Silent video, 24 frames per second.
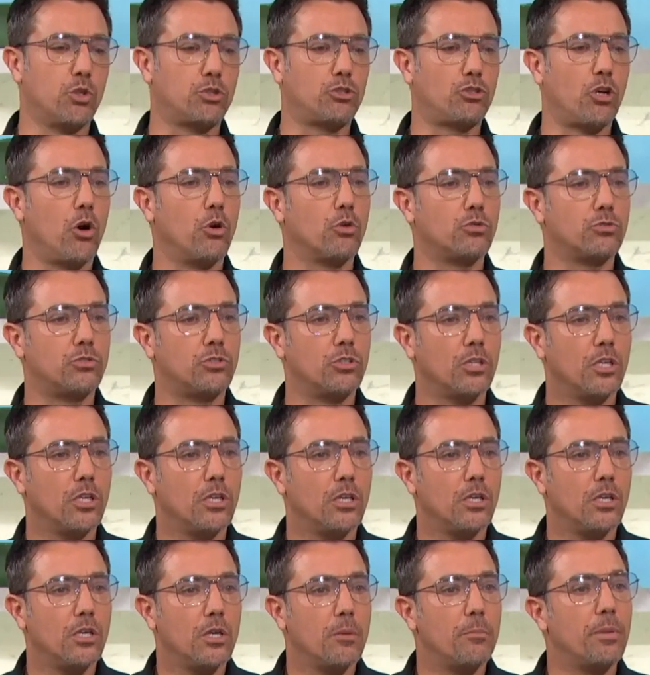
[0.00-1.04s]
toad,
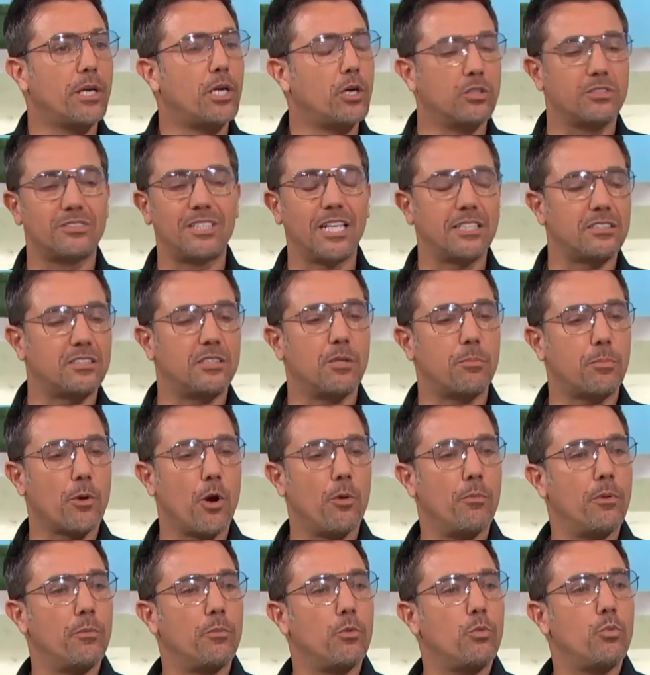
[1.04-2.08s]
because that's the
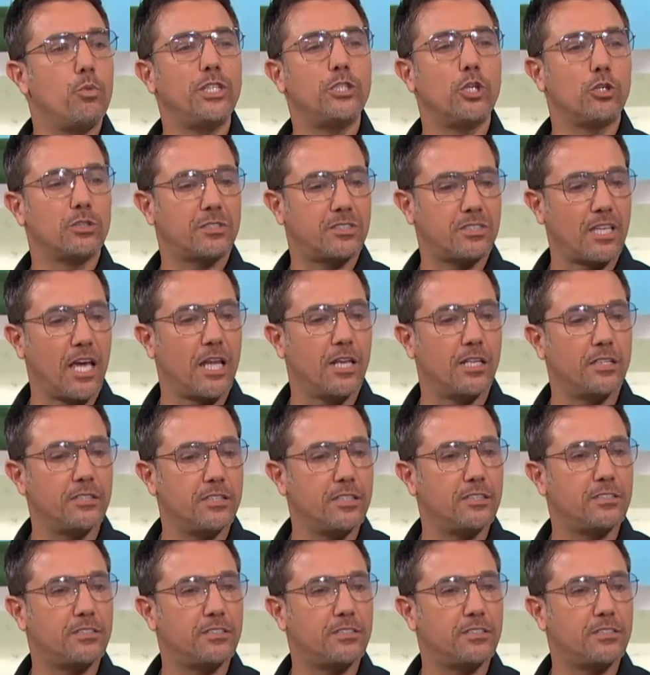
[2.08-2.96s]
problem. We don't sell this